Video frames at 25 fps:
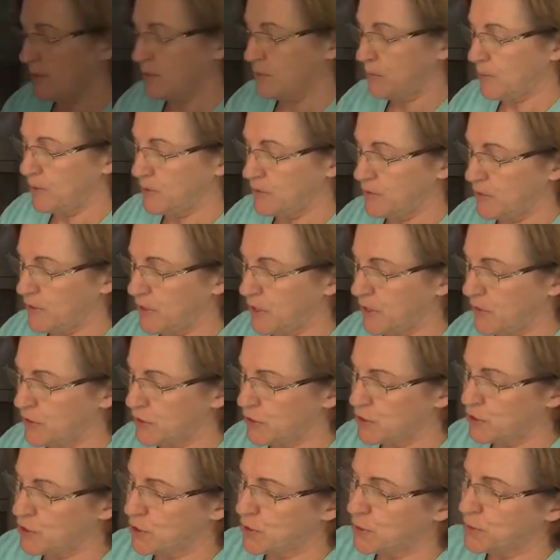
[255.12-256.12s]
We go to the other
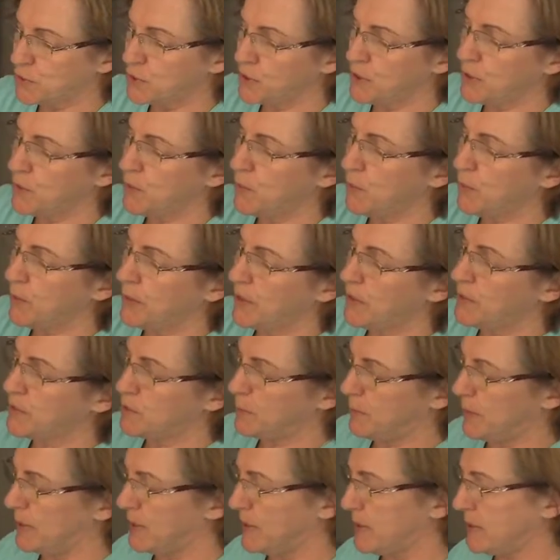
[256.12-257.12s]
shoulder, we're going to
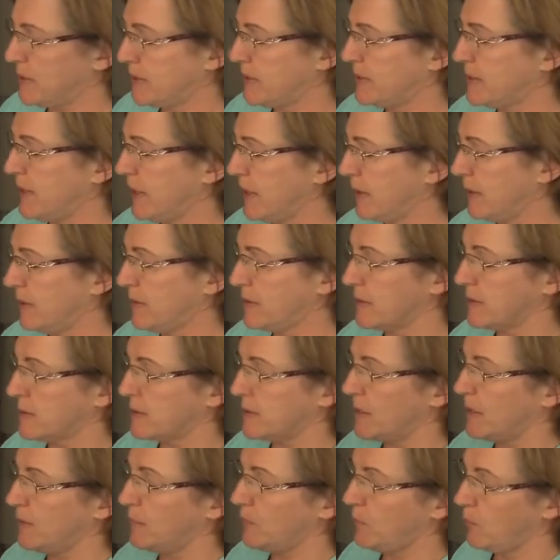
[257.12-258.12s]
pin it exactly the
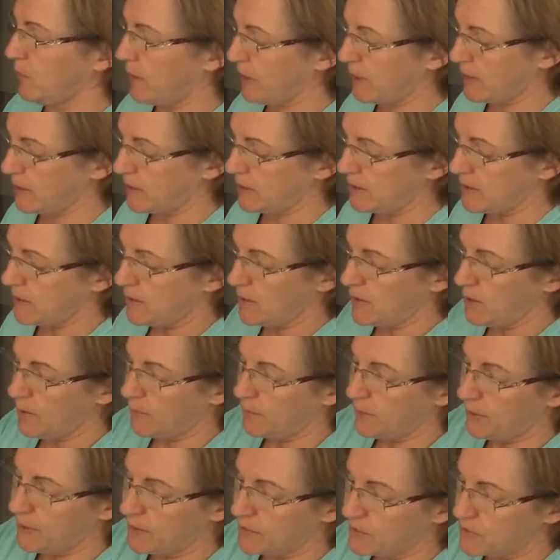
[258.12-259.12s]
same way.
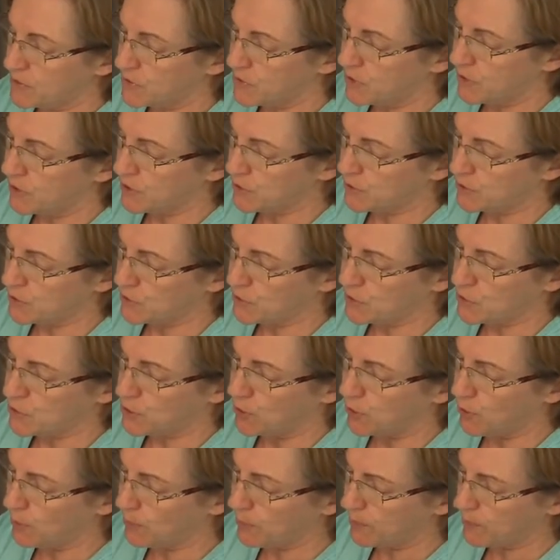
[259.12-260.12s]
We're going to start at the
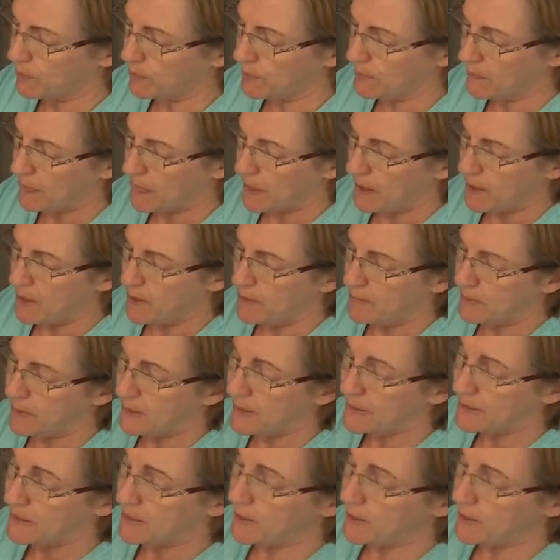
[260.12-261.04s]
top because